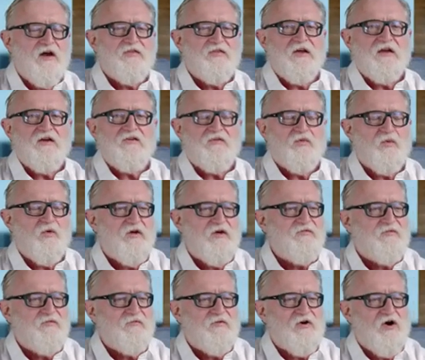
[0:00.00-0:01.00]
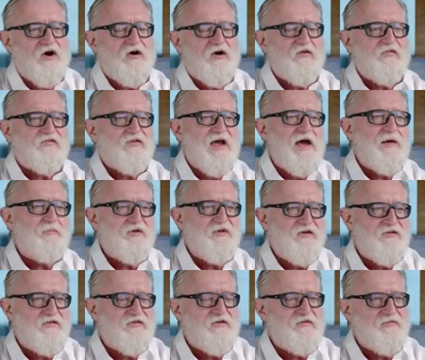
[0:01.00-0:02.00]
I think is one of Carl's
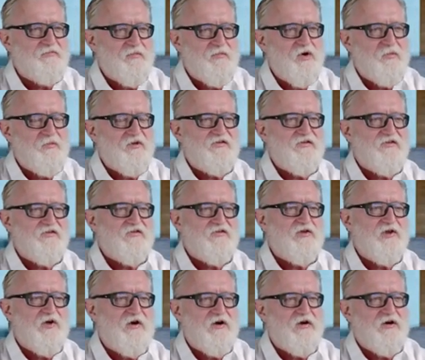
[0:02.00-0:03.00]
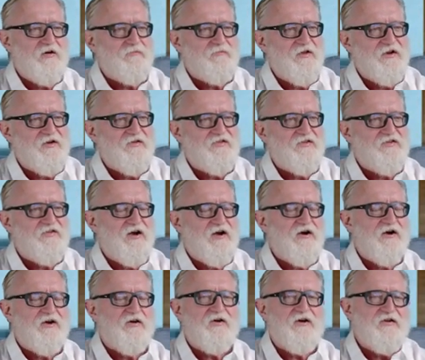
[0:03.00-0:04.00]
happiest moments as a lawyer in his
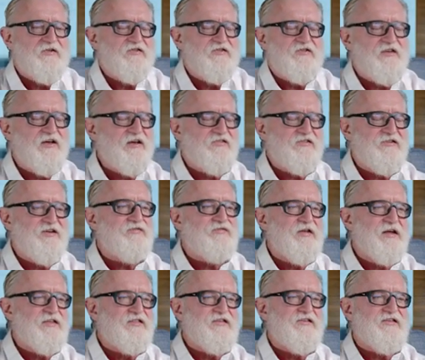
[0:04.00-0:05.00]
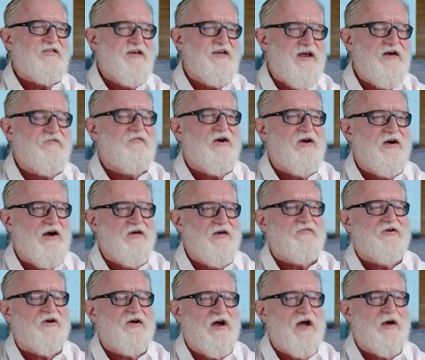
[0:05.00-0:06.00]
entire career. Just like stuff like this never,
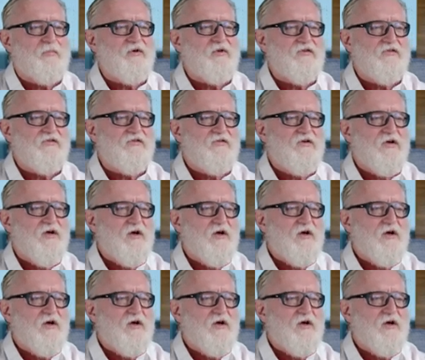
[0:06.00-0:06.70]
ever happens.